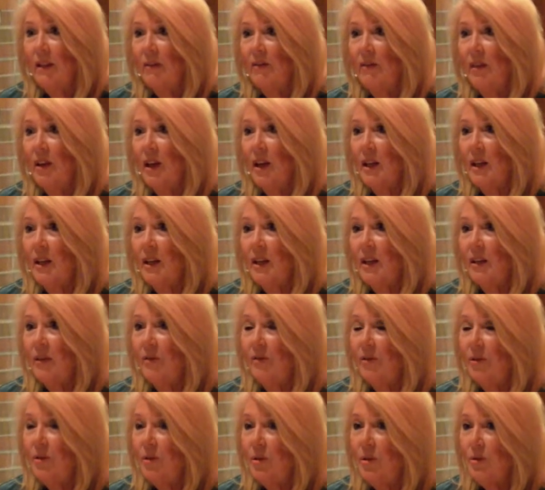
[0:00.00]
that
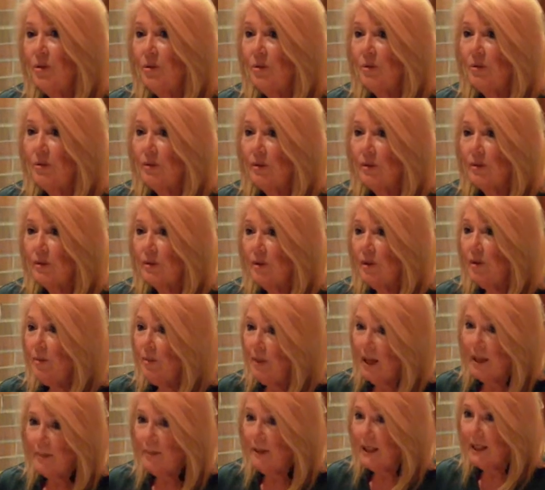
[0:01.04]
if you
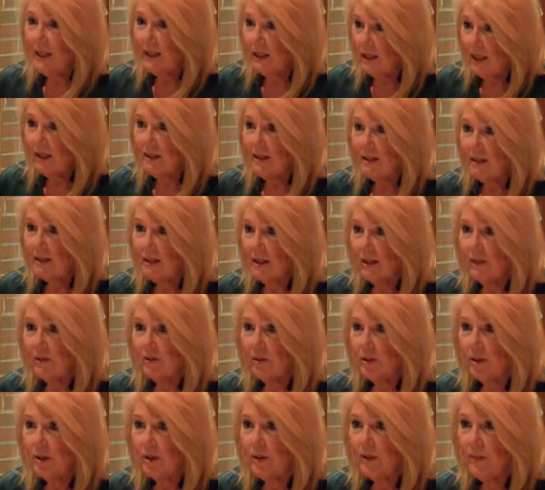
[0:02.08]
may be against
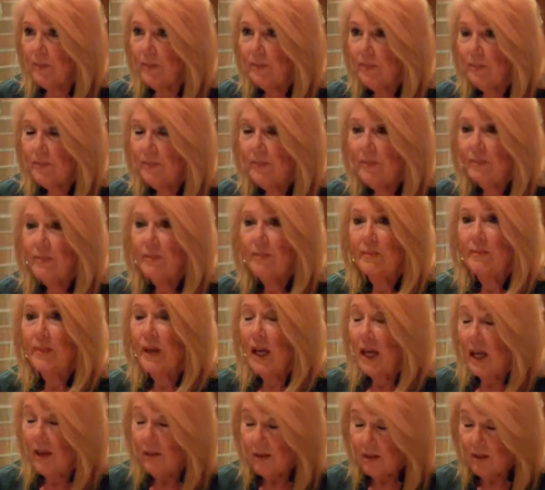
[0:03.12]
evil,
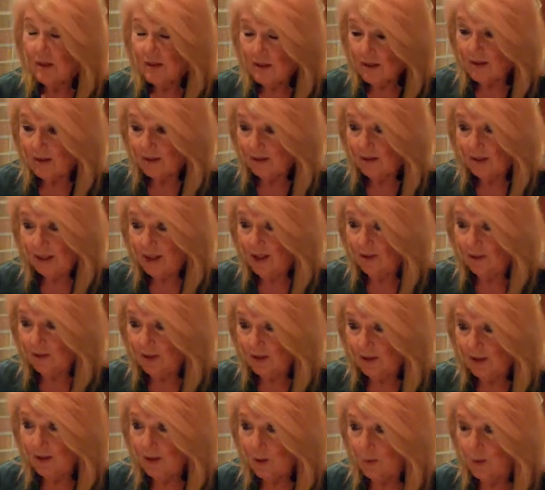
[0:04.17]
and there's evil
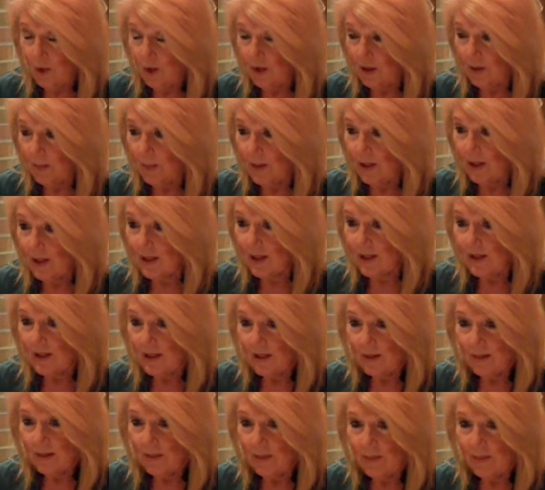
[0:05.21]
in the world because